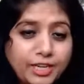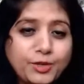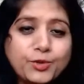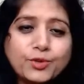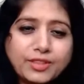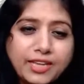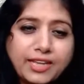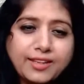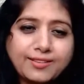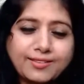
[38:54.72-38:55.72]
The truth
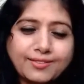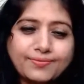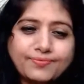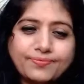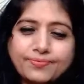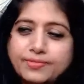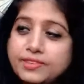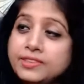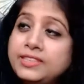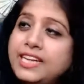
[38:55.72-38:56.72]
is,
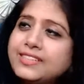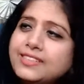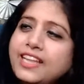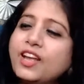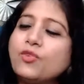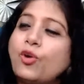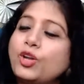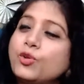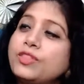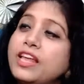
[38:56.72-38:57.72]
this thing,
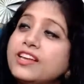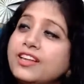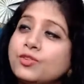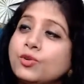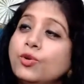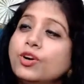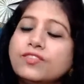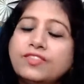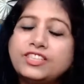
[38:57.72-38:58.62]
what you think is good,